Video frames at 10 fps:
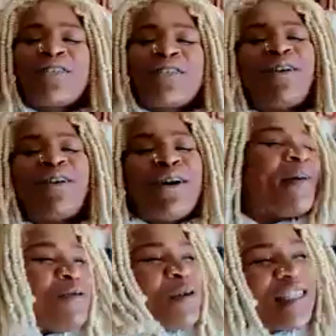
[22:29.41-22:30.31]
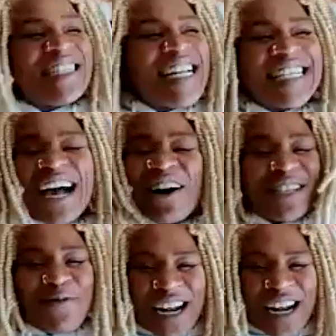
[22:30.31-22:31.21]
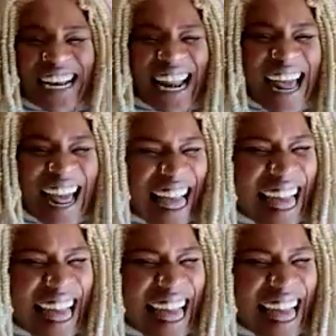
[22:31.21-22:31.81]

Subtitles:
soul know you coming in this house at 1 o'clock.